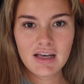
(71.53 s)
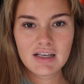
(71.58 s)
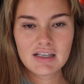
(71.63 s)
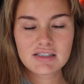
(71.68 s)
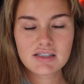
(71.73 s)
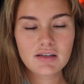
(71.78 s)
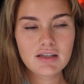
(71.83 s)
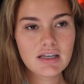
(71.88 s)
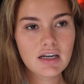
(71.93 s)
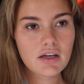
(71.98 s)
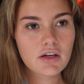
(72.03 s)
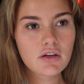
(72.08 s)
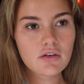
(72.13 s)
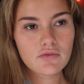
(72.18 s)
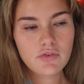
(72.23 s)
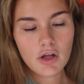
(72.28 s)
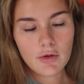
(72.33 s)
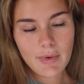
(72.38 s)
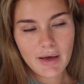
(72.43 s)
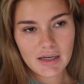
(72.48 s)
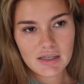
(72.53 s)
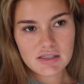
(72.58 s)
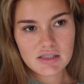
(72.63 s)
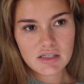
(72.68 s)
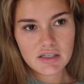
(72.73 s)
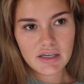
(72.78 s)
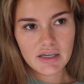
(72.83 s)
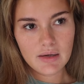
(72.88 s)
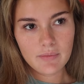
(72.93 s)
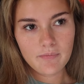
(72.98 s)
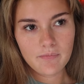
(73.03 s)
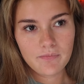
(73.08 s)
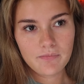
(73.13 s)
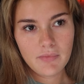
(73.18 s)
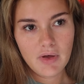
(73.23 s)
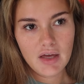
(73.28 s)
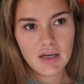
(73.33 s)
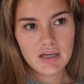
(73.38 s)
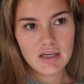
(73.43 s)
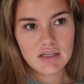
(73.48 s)
So then I couldn't fall back asleep,
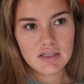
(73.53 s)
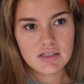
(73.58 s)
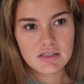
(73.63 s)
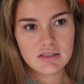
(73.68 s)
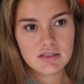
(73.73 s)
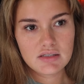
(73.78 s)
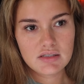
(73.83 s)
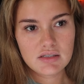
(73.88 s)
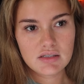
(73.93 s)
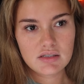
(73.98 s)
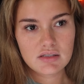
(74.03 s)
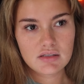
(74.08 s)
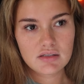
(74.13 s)
and